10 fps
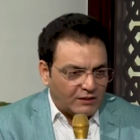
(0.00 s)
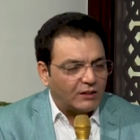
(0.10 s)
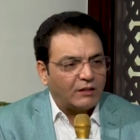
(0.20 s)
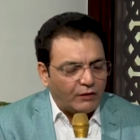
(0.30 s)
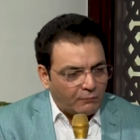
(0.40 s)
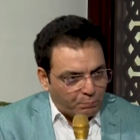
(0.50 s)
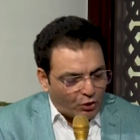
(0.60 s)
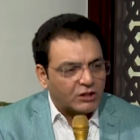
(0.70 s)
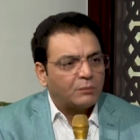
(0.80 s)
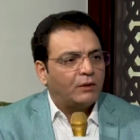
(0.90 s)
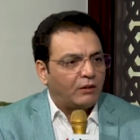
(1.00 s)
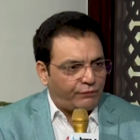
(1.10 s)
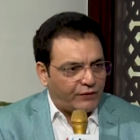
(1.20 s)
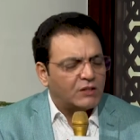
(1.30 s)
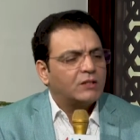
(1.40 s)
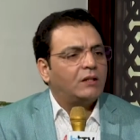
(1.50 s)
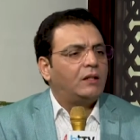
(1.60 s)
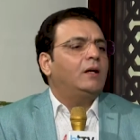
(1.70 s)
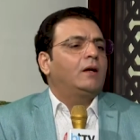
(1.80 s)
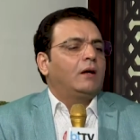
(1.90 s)
Is it even possible,
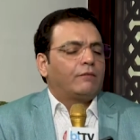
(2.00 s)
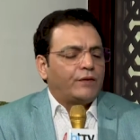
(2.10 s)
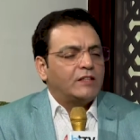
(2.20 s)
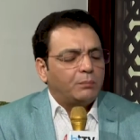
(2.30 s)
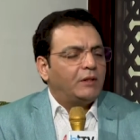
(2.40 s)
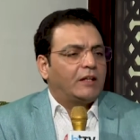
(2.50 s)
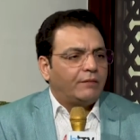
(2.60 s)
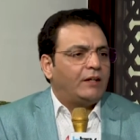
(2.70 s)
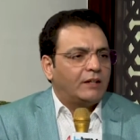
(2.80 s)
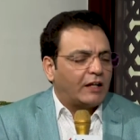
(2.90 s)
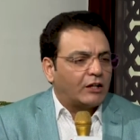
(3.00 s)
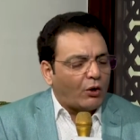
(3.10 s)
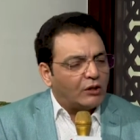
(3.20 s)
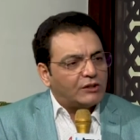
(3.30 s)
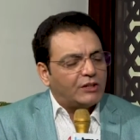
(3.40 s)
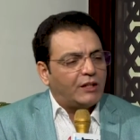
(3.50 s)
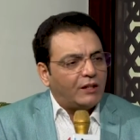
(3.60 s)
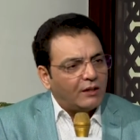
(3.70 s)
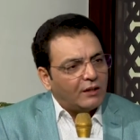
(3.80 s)
feasible, given technology?